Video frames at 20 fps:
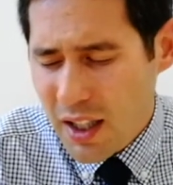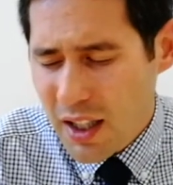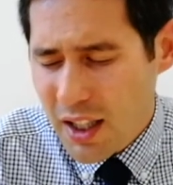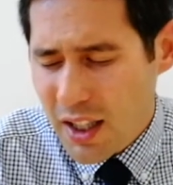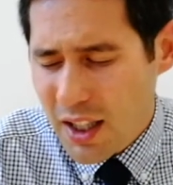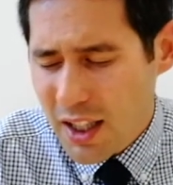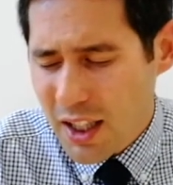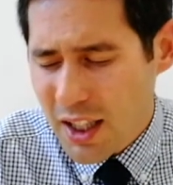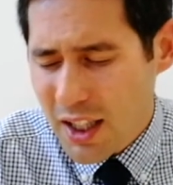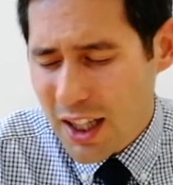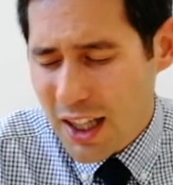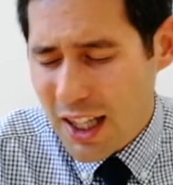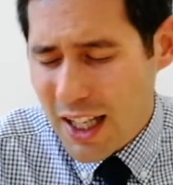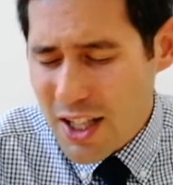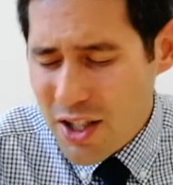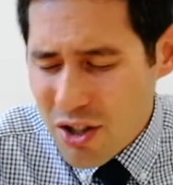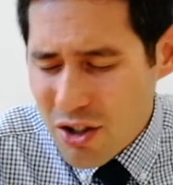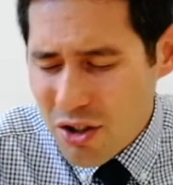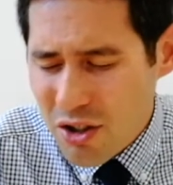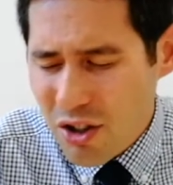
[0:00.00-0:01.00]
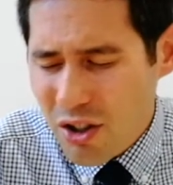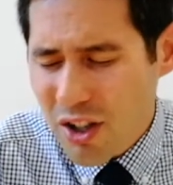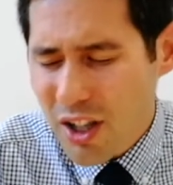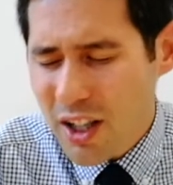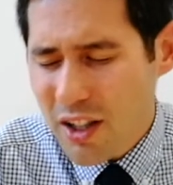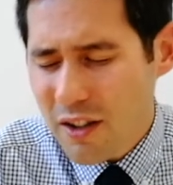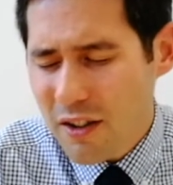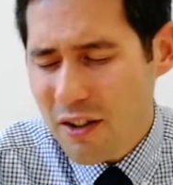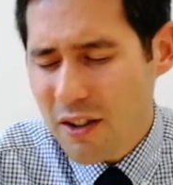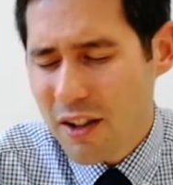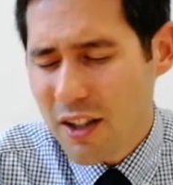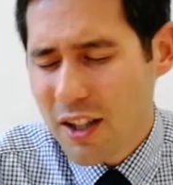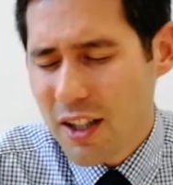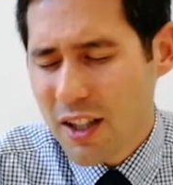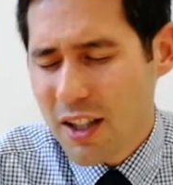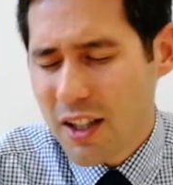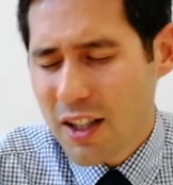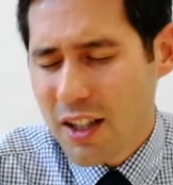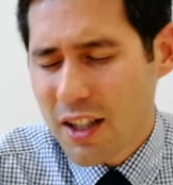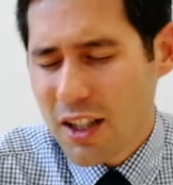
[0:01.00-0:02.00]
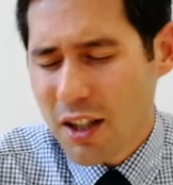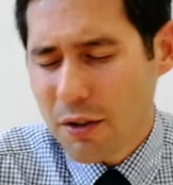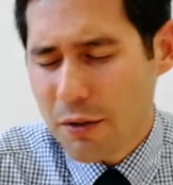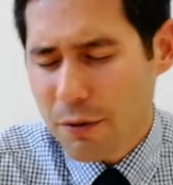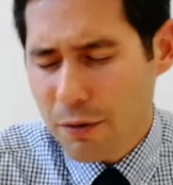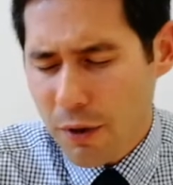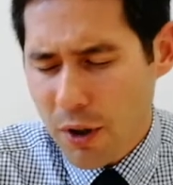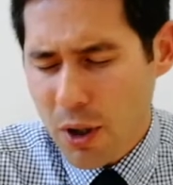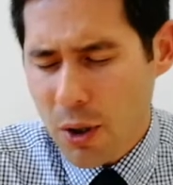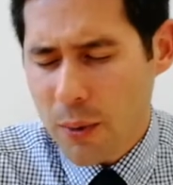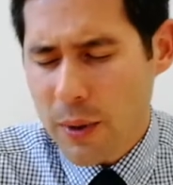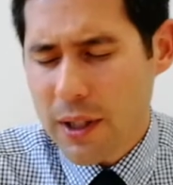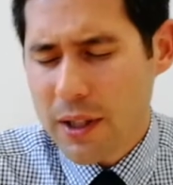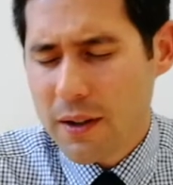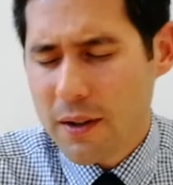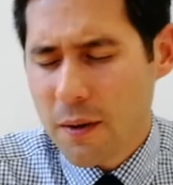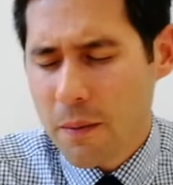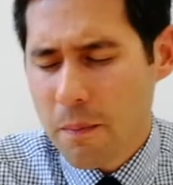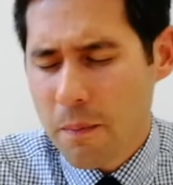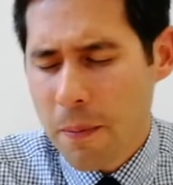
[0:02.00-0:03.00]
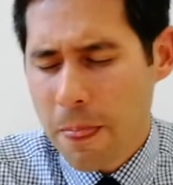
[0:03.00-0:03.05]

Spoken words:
and listen to it and follow it.